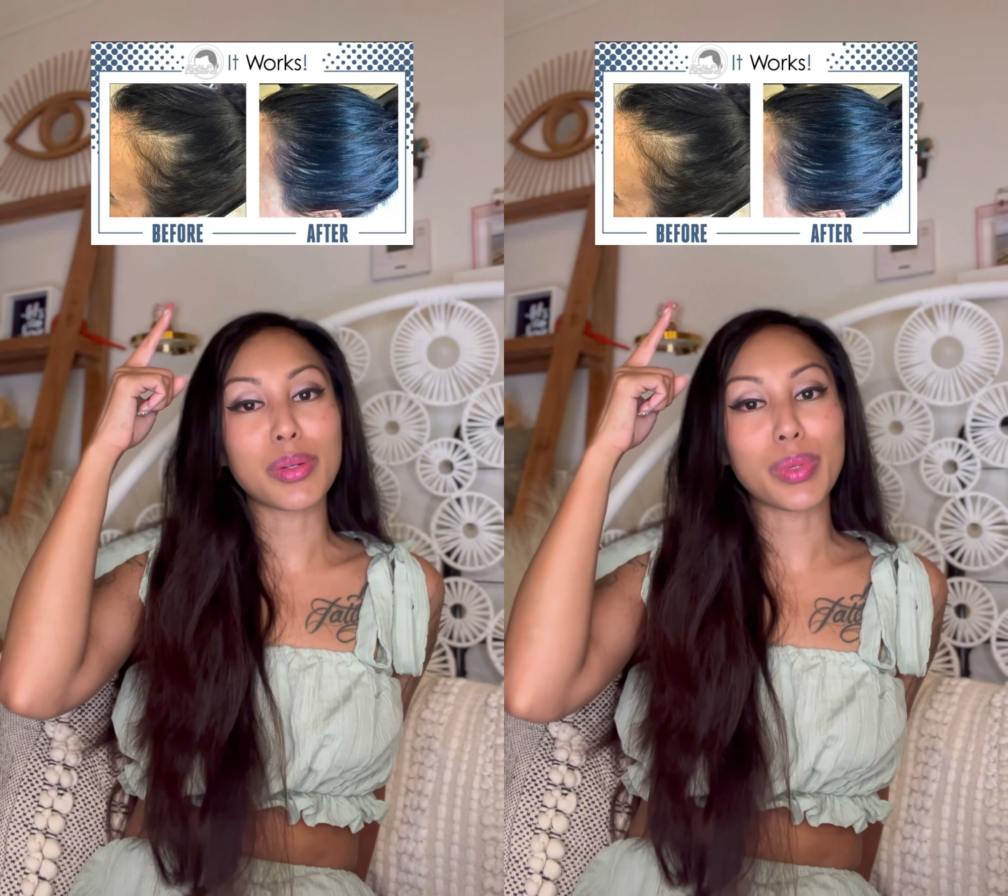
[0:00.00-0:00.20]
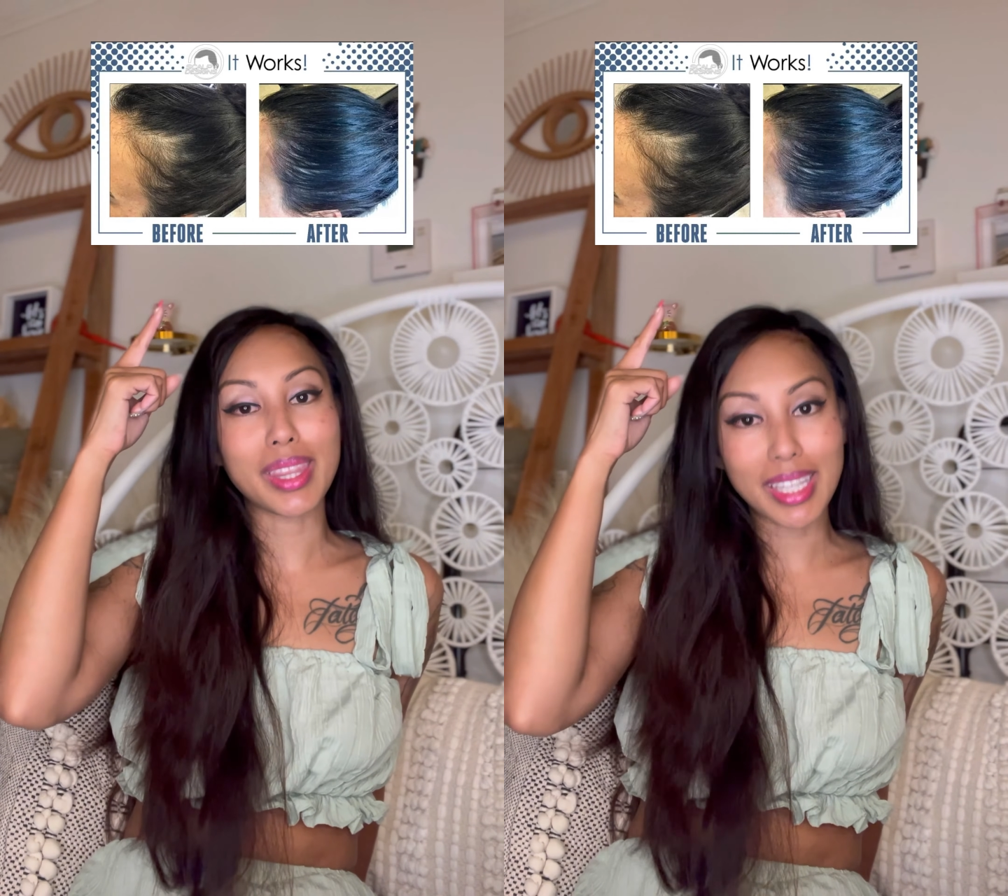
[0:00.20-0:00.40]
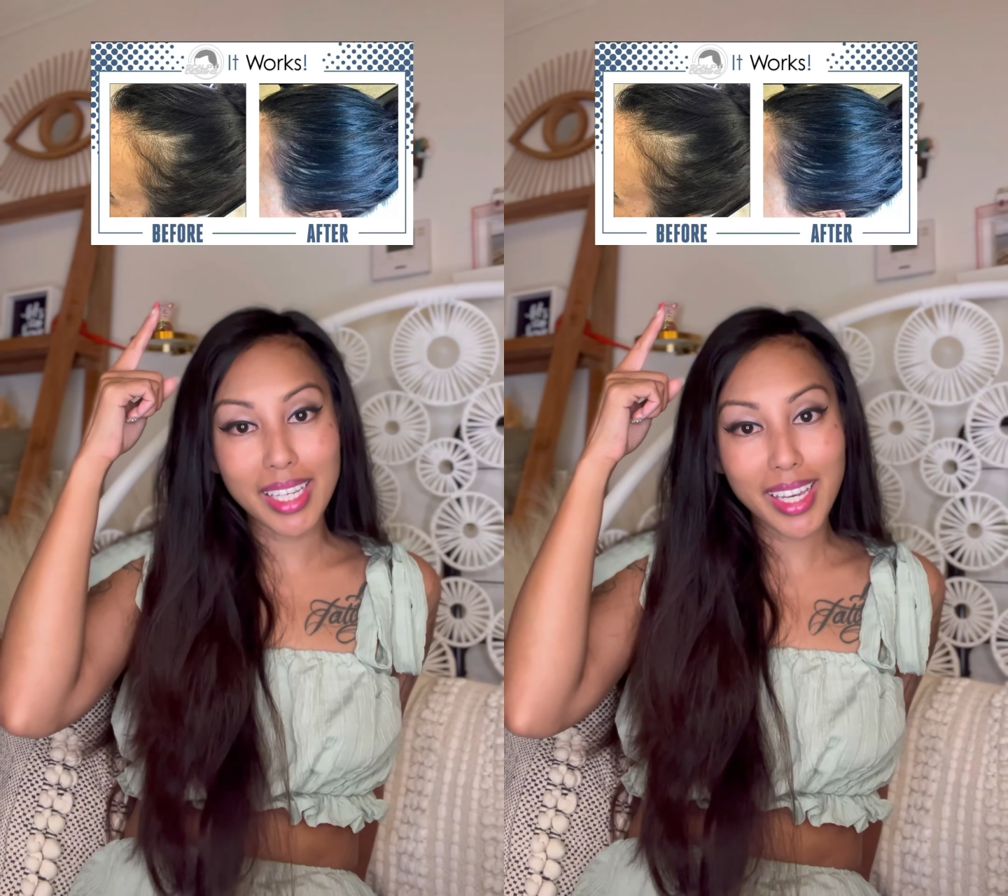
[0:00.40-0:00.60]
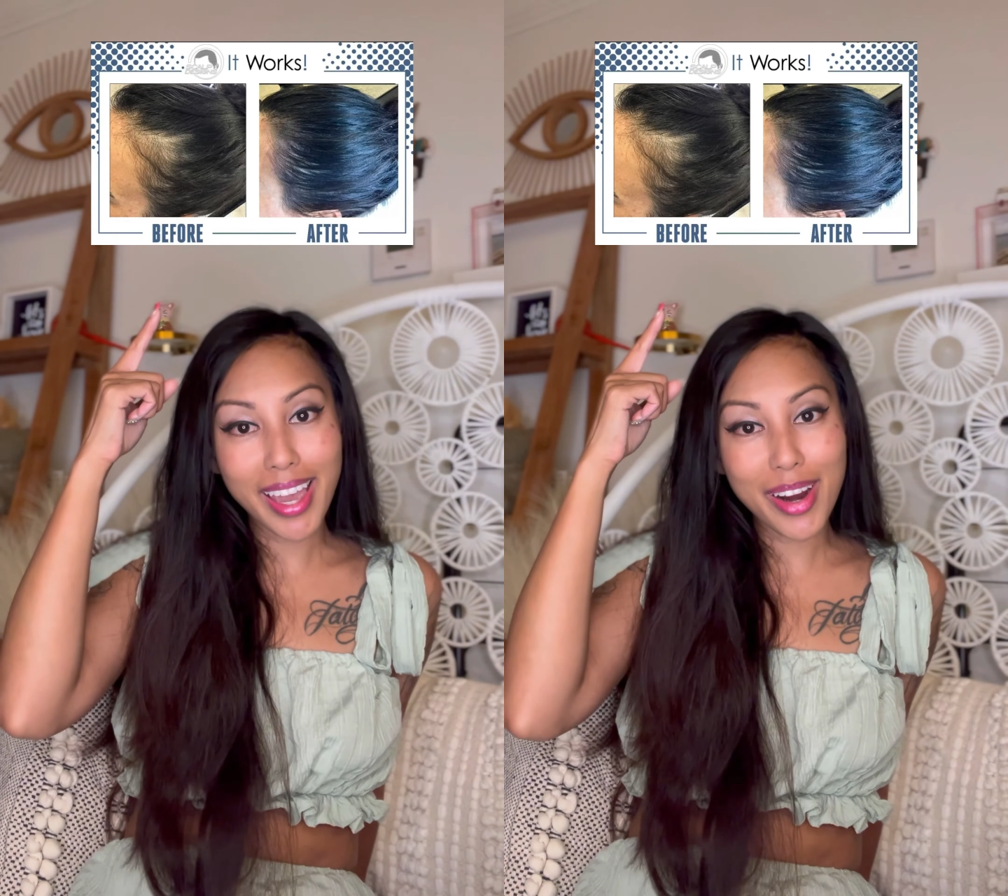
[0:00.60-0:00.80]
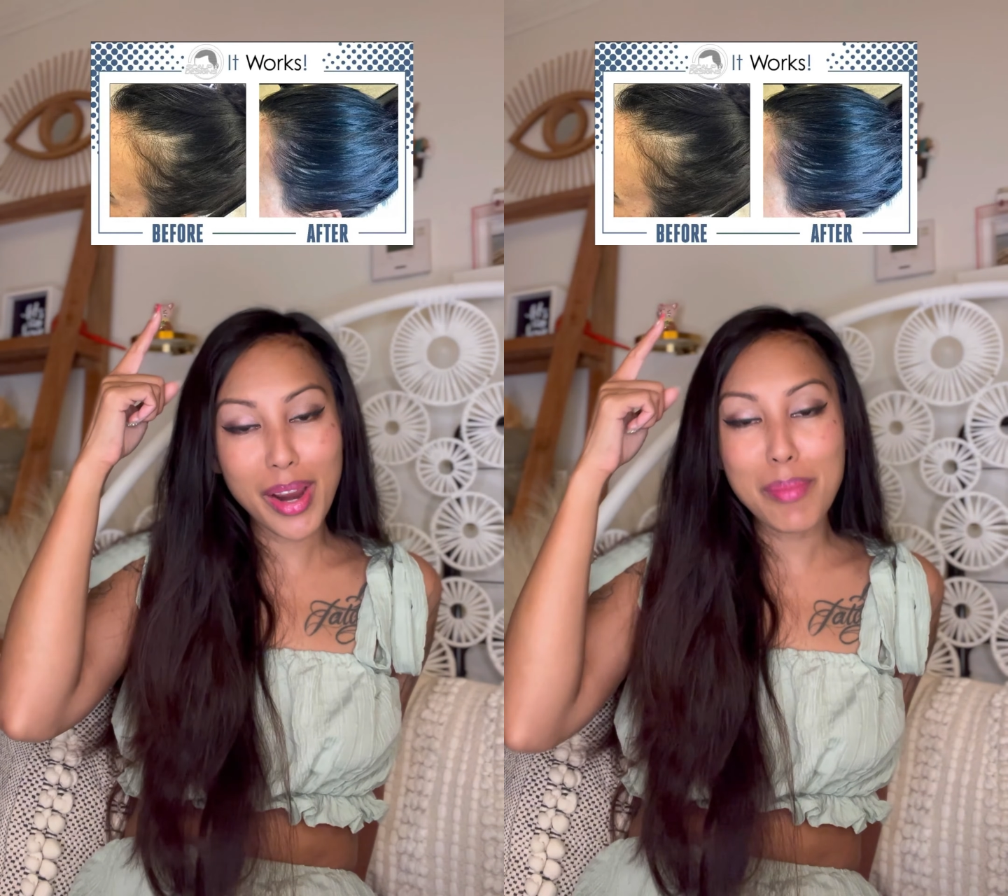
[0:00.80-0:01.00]
with thinning
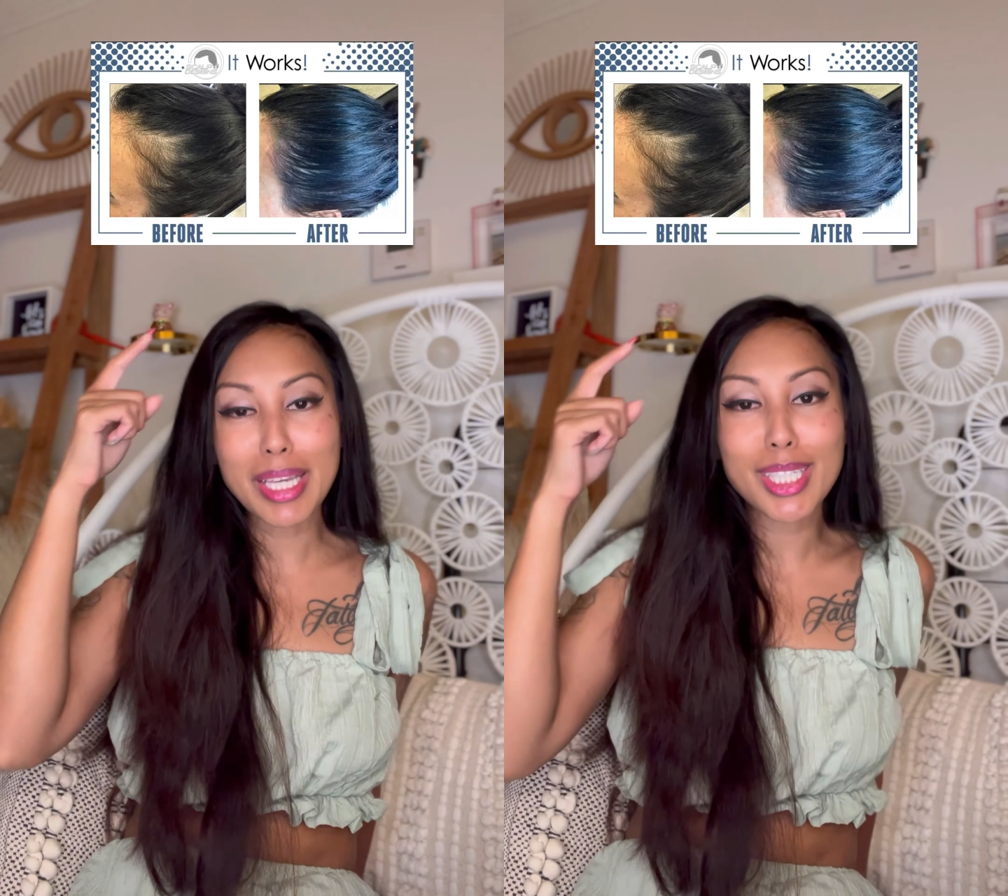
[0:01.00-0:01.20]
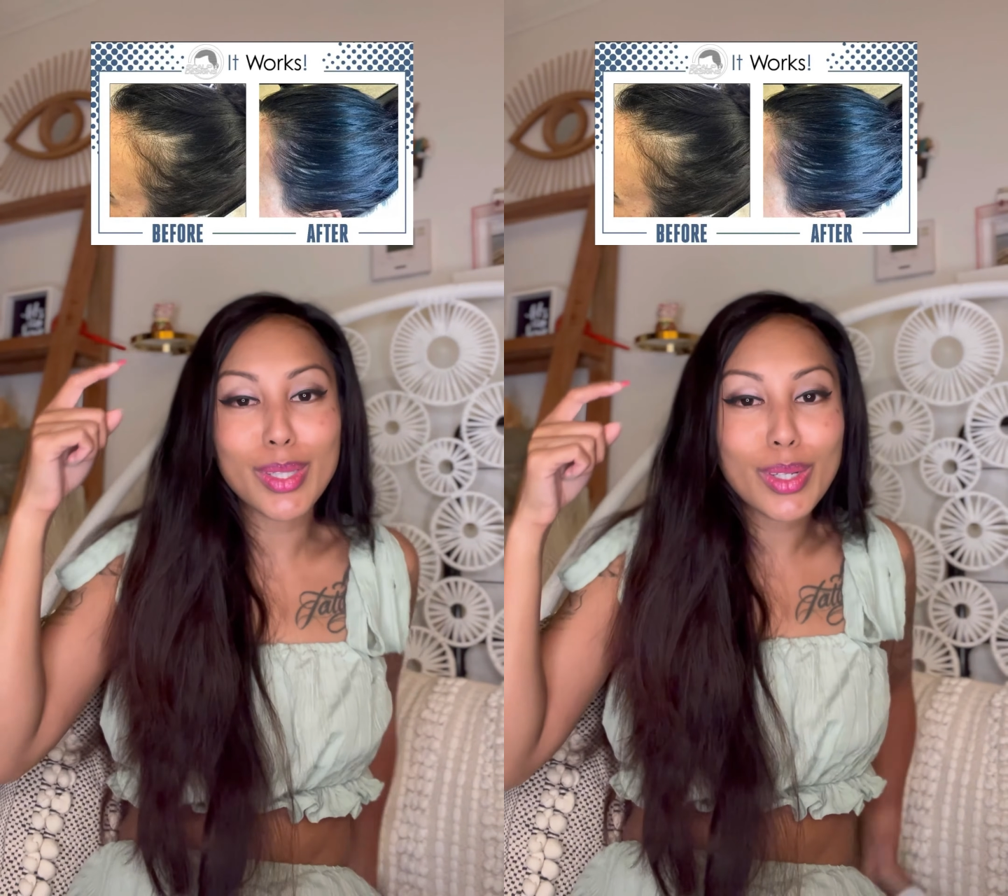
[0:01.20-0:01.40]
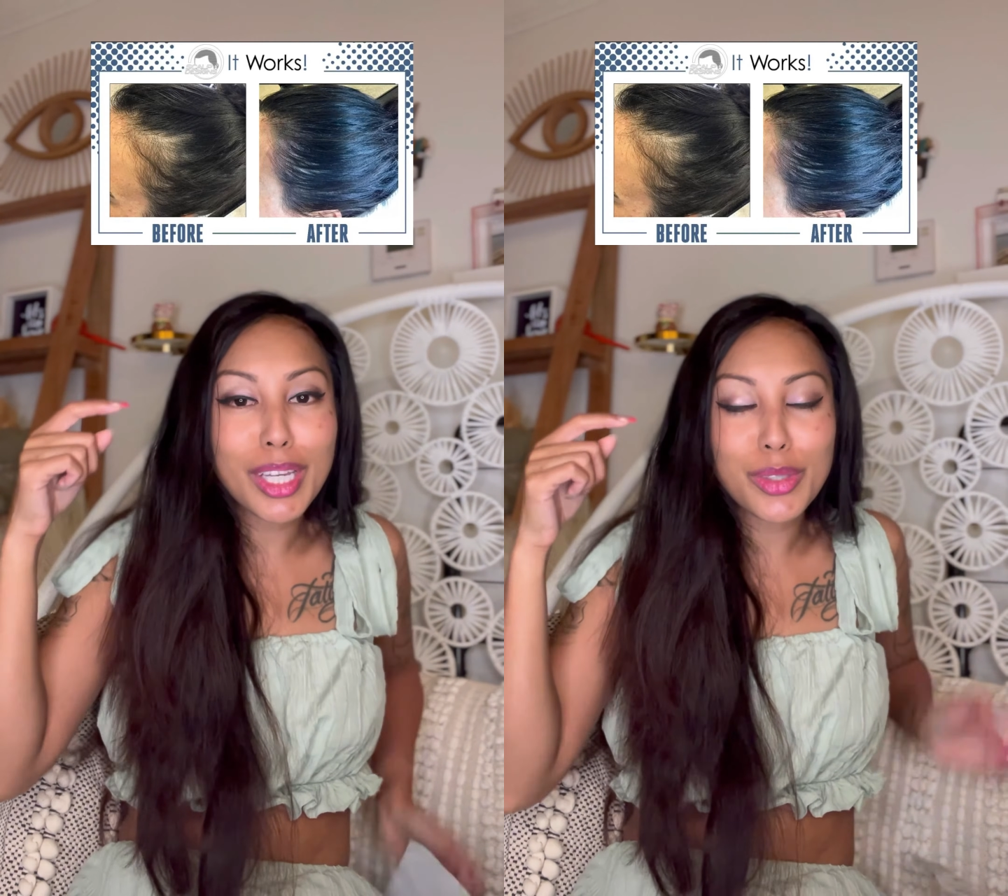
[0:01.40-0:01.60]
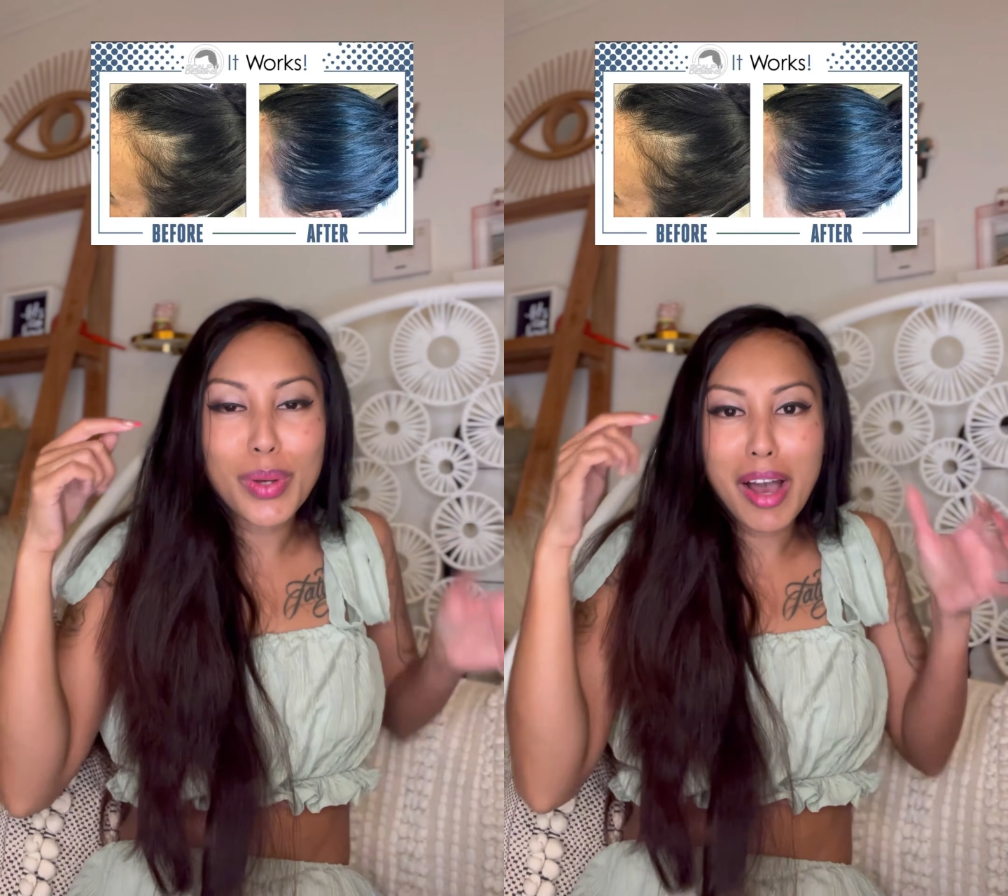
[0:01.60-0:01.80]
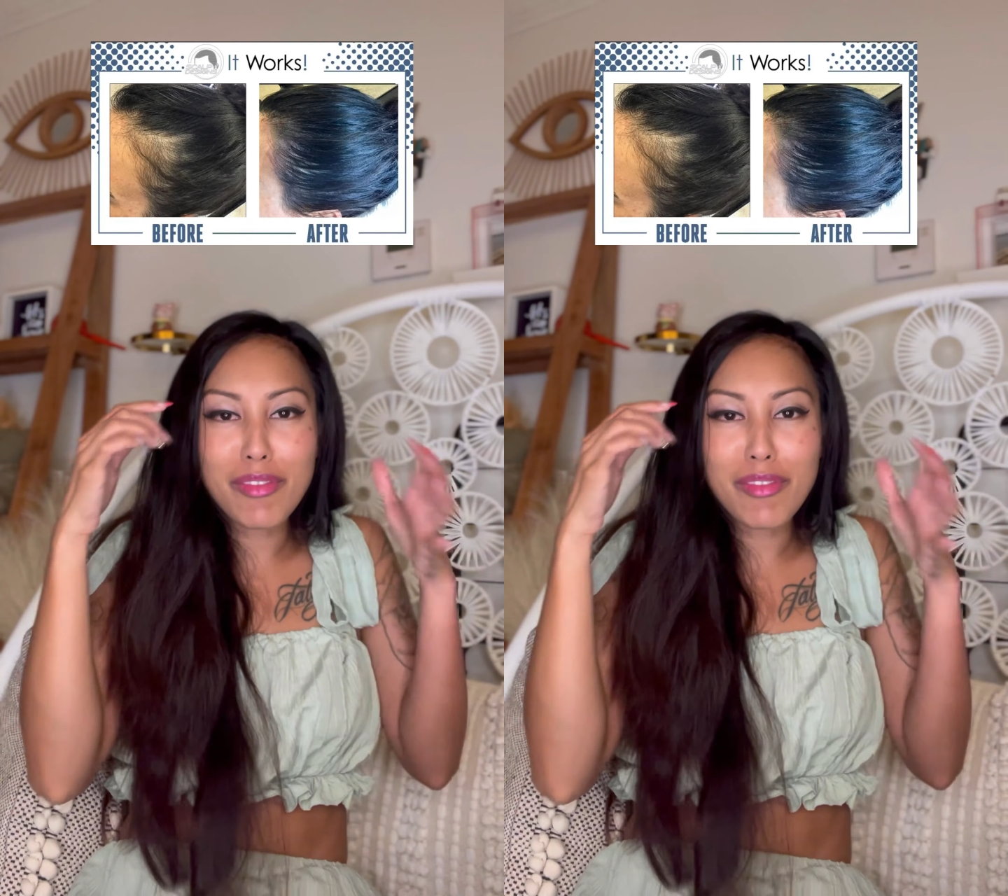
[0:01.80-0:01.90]
hair and makes it look like you have